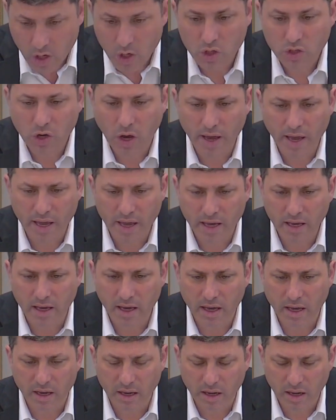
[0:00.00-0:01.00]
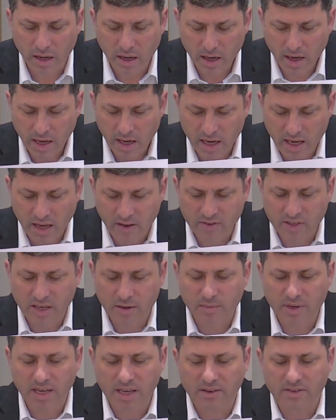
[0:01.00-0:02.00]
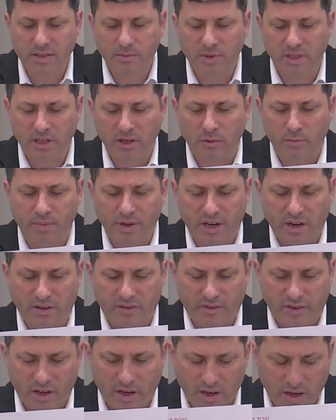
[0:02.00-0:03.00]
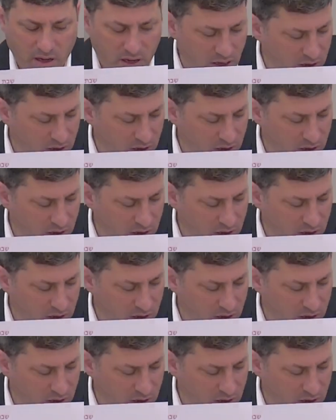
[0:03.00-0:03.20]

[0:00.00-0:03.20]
So he he gives him he gives him a little bit of, uh,